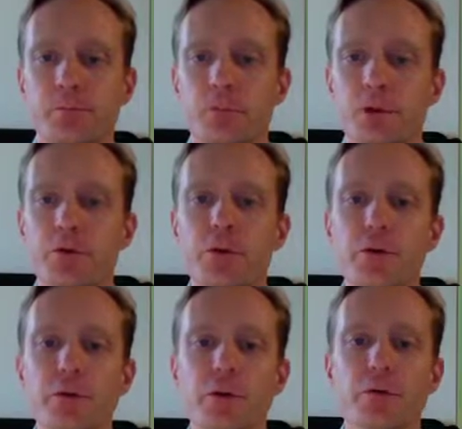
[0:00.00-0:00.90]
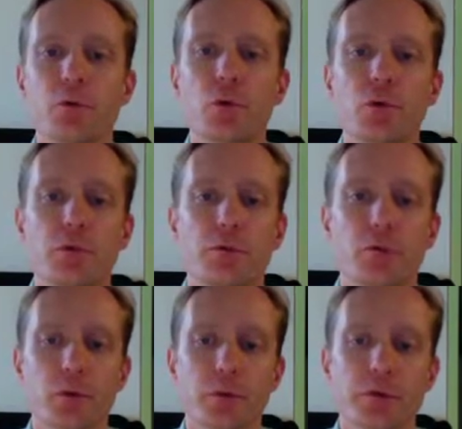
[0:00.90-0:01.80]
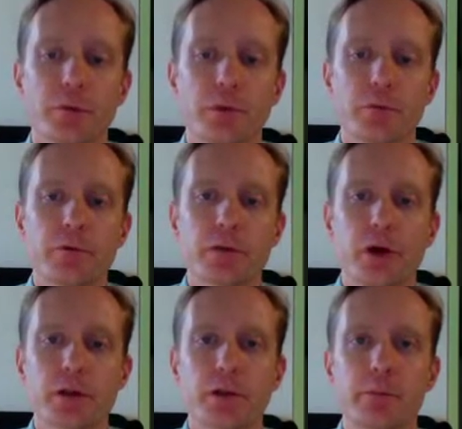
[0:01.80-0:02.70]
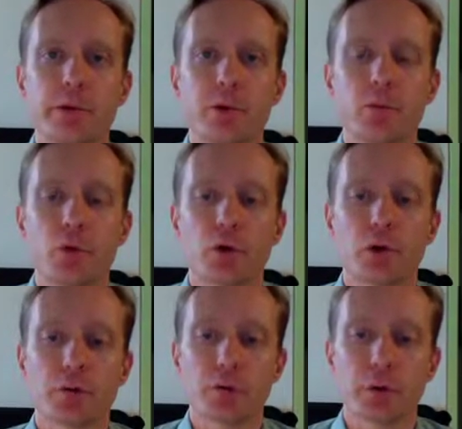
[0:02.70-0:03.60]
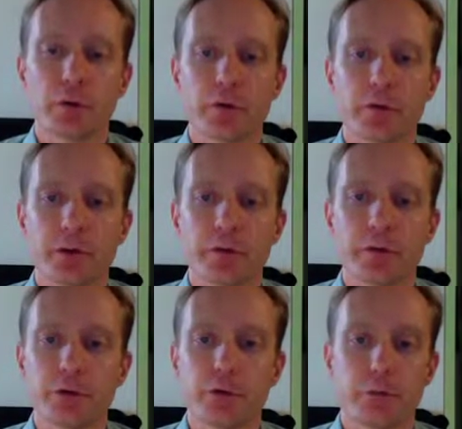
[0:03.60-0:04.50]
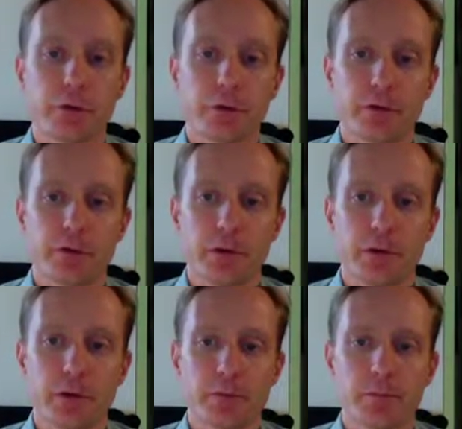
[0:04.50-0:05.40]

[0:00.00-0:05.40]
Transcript: The first one is moral conformism, and we've talked a little bit about moral conformism in the previous video.